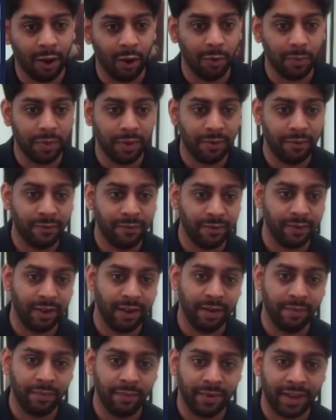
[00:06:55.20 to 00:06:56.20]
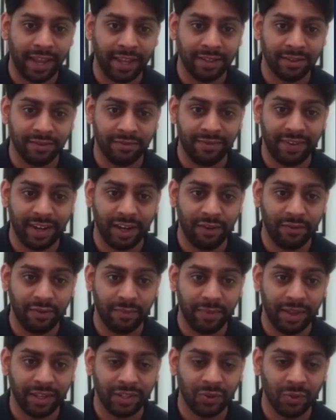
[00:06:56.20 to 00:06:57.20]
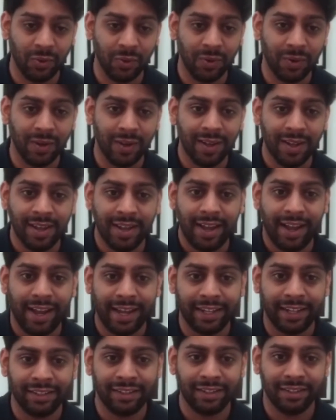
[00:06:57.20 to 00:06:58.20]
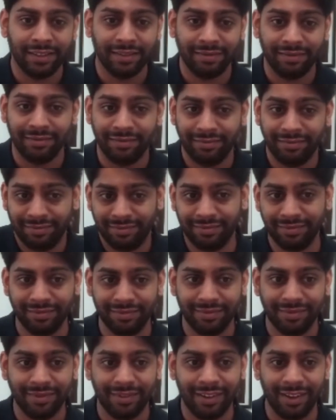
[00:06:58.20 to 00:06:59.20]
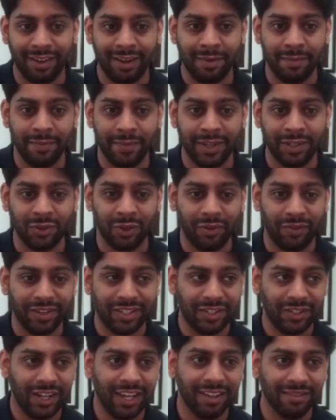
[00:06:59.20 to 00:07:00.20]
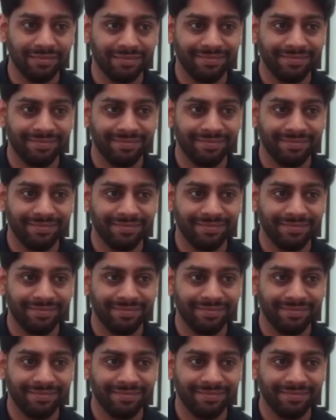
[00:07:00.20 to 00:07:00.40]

hope you've gained some value from that talk, and enjoy the rest of your day.